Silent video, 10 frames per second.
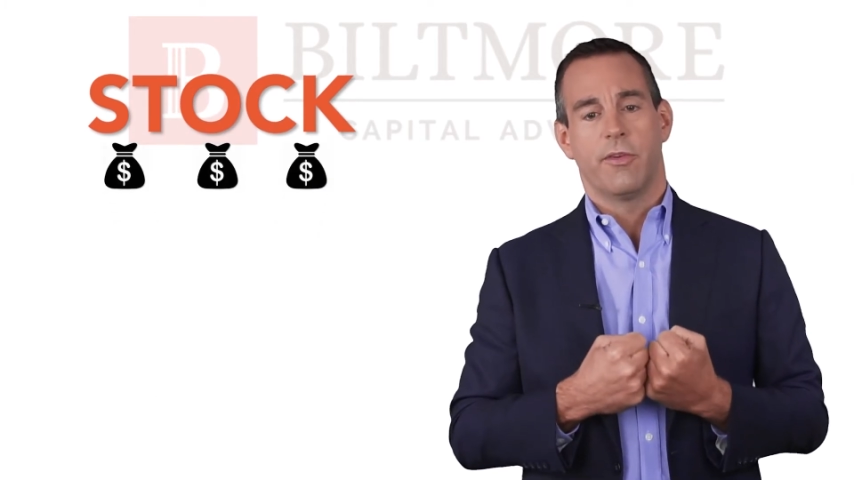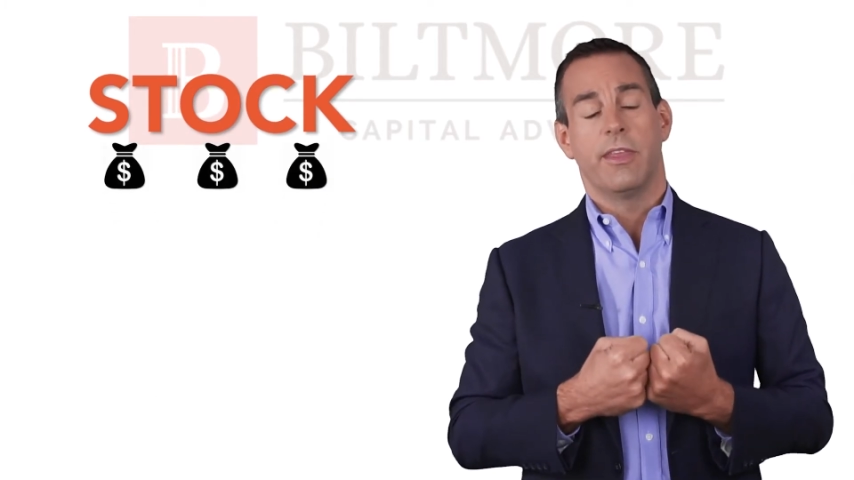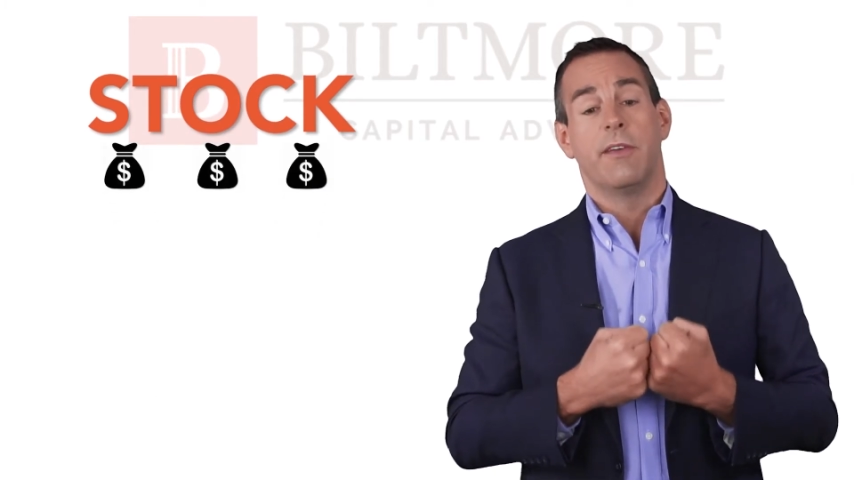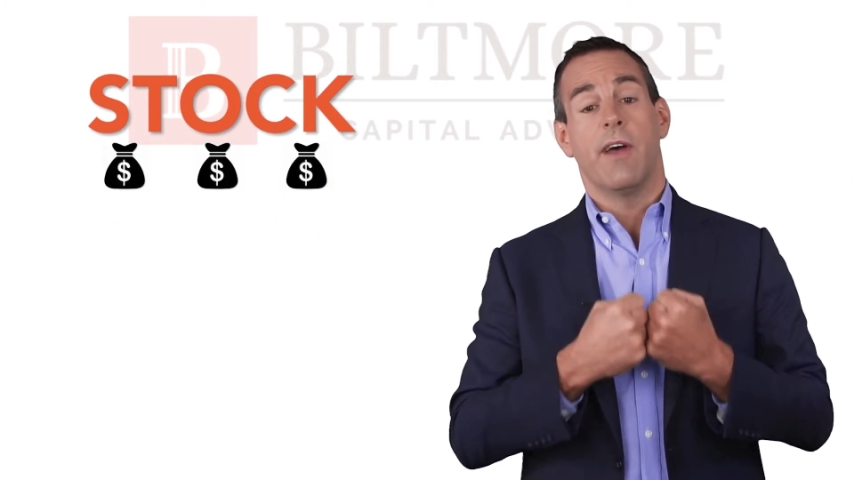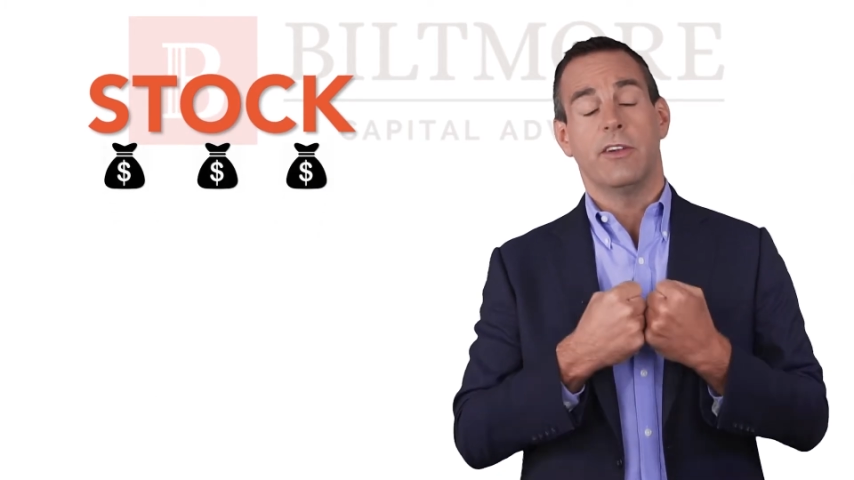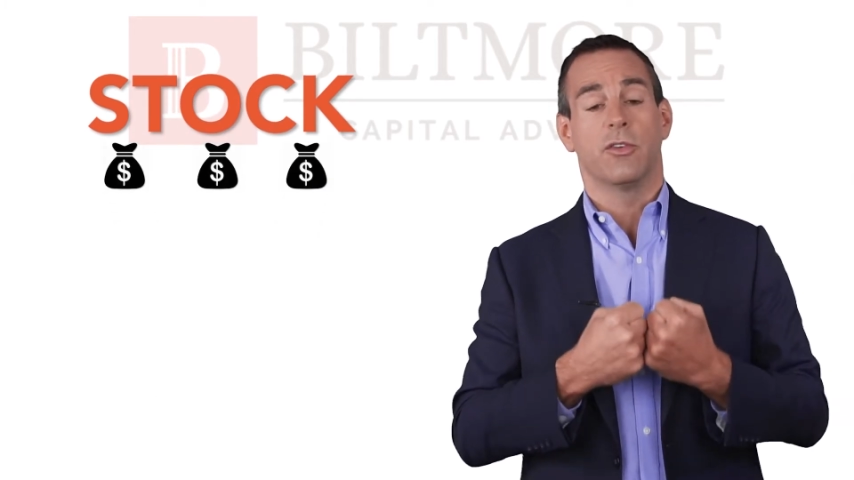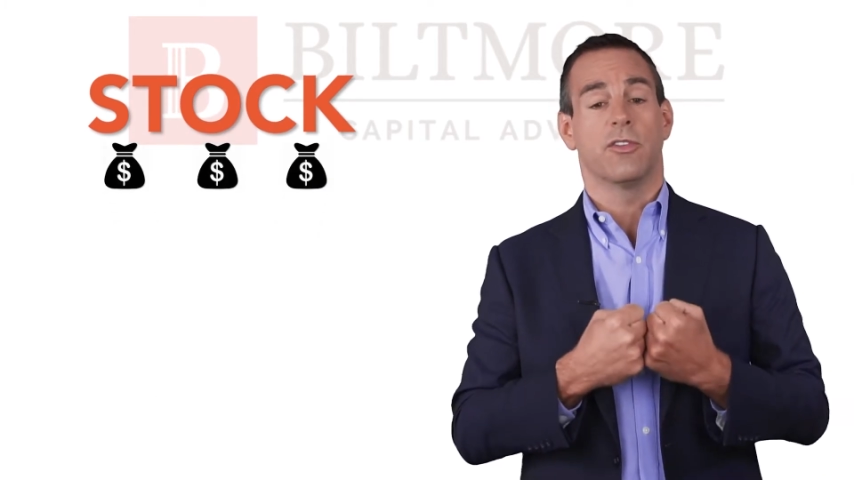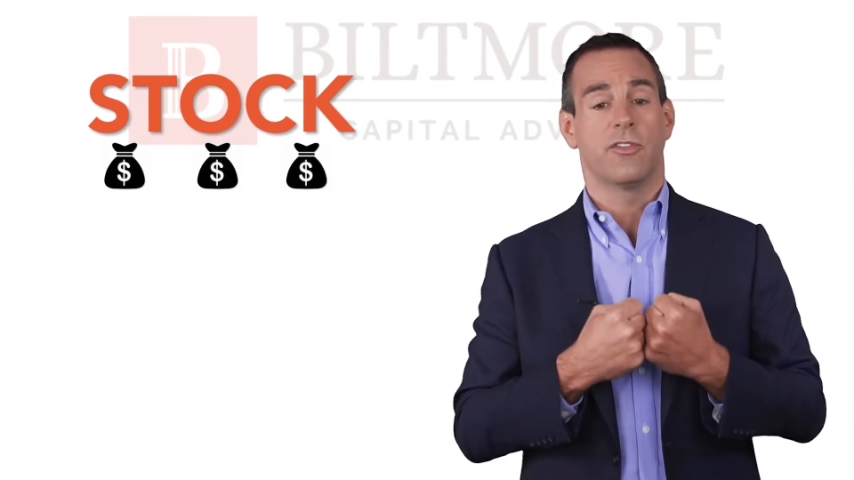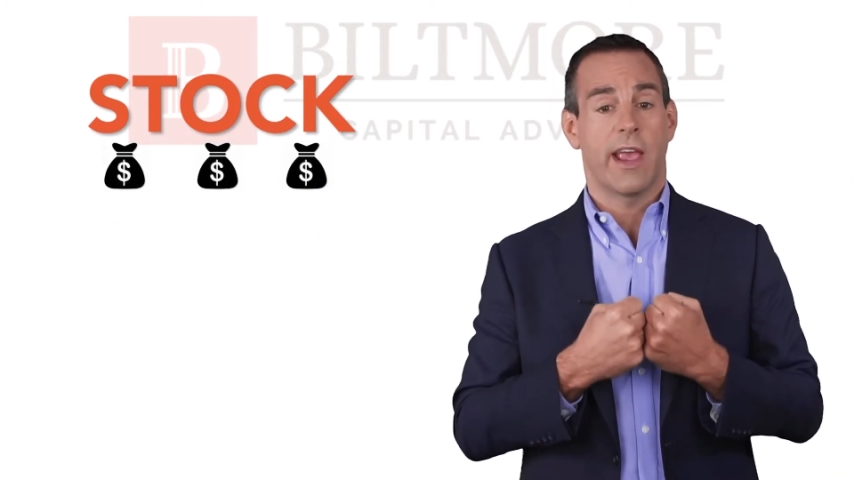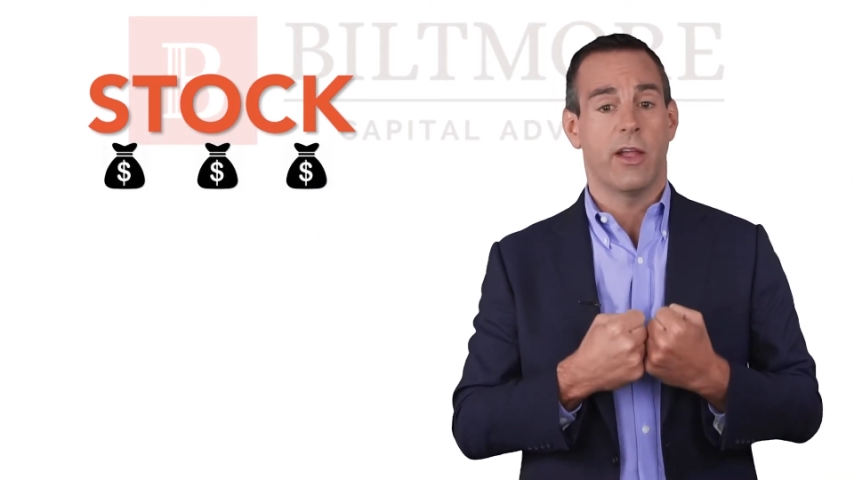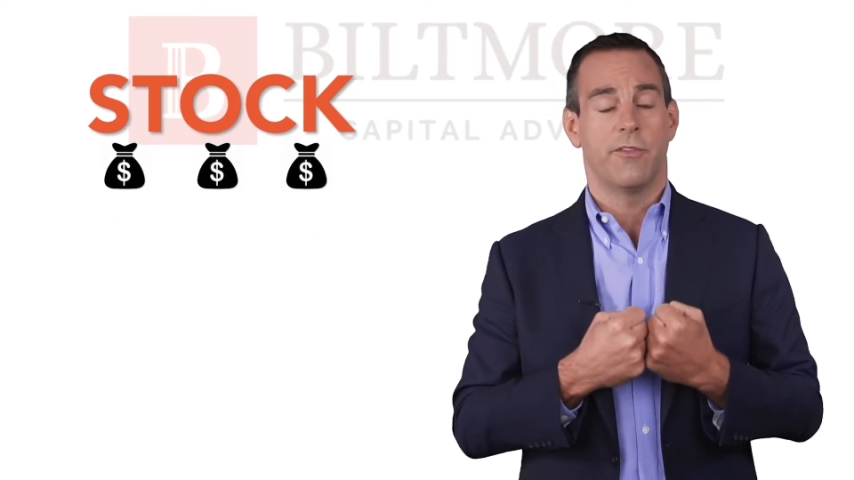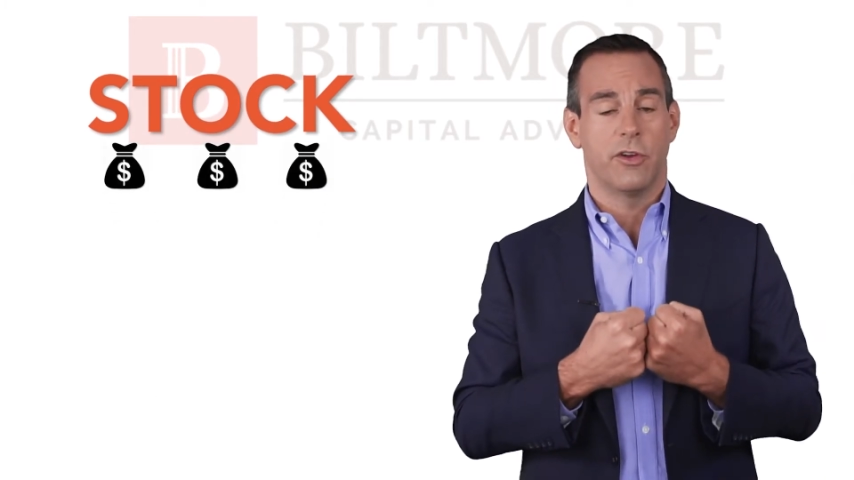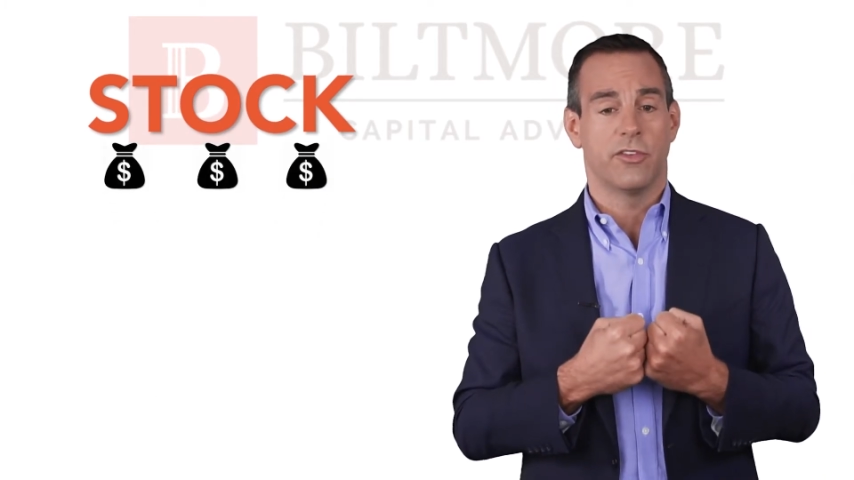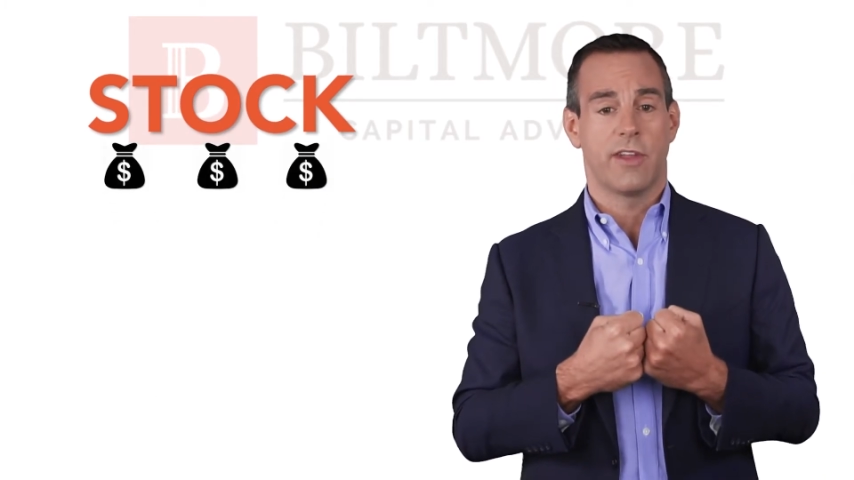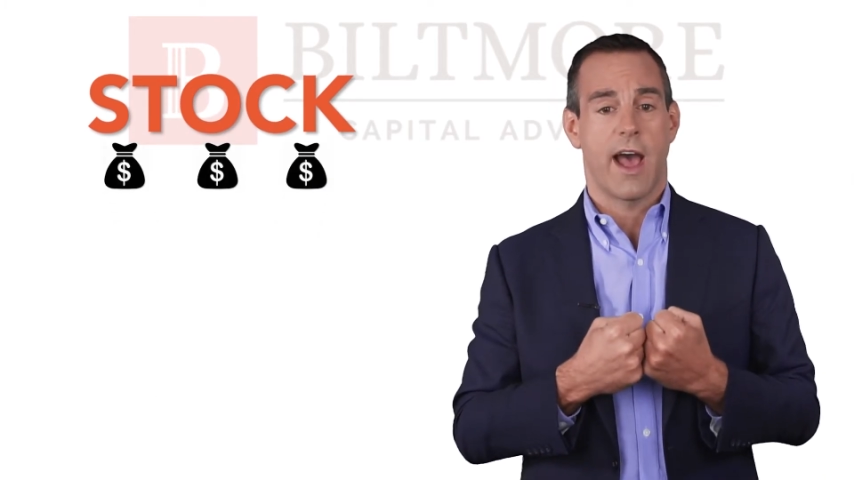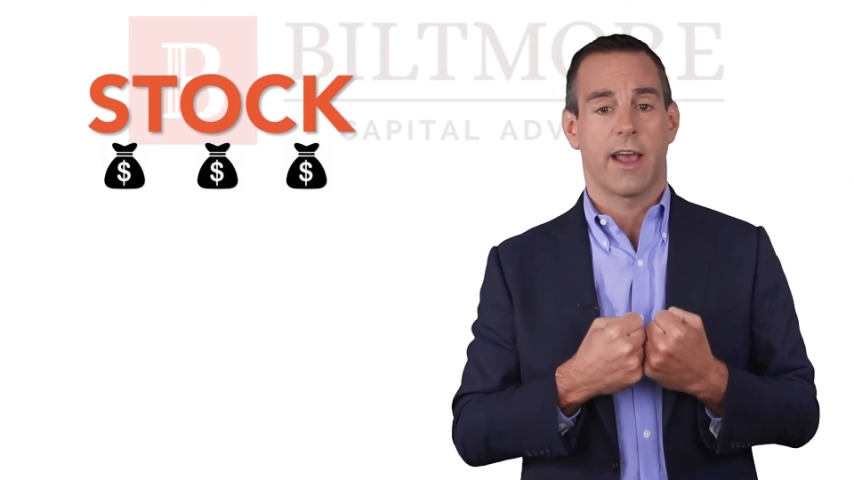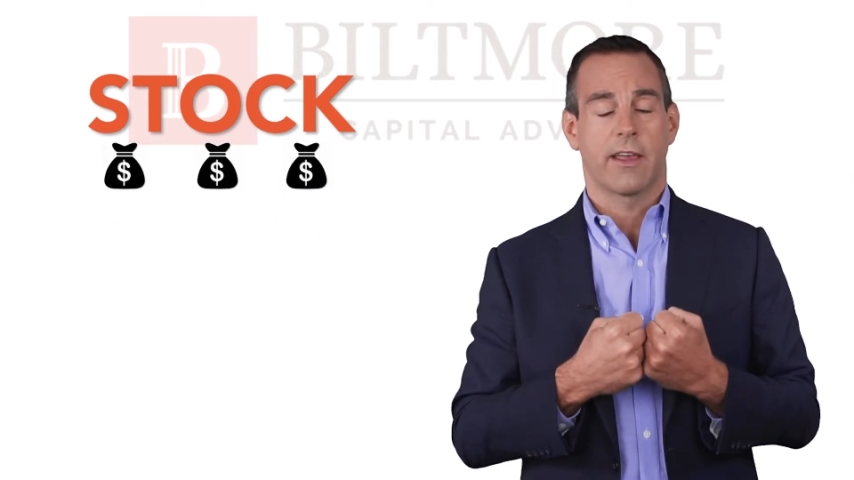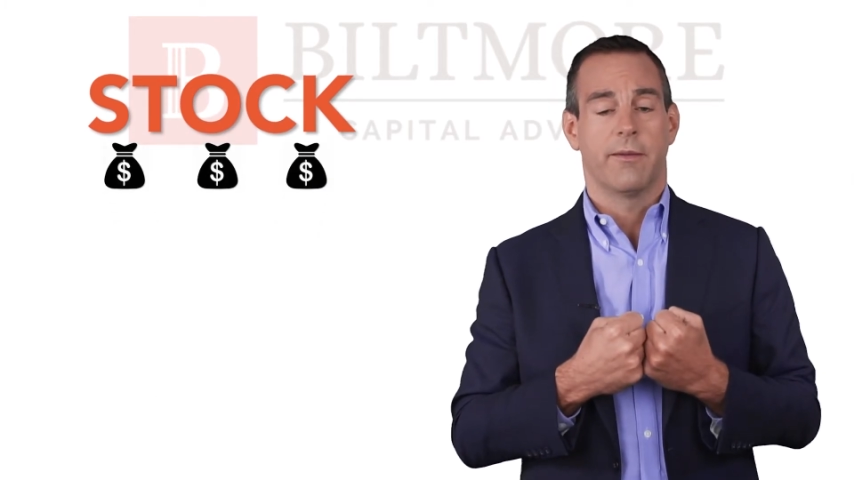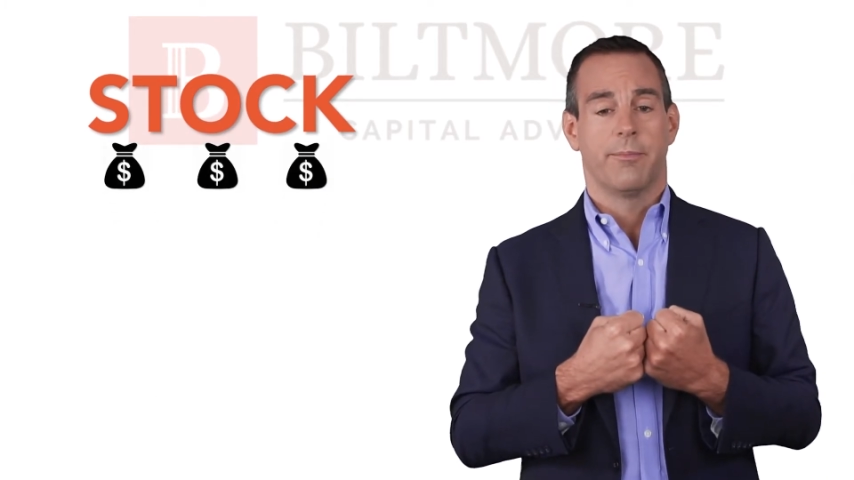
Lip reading: for the eventual sale of your stock,